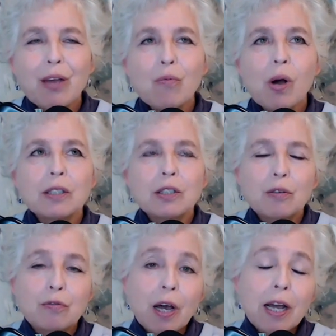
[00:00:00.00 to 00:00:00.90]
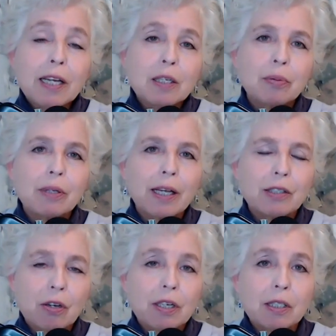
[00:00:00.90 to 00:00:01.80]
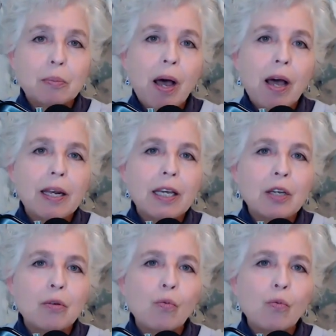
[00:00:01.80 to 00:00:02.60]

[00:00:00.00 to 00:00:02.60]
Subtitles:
was to find a place on his body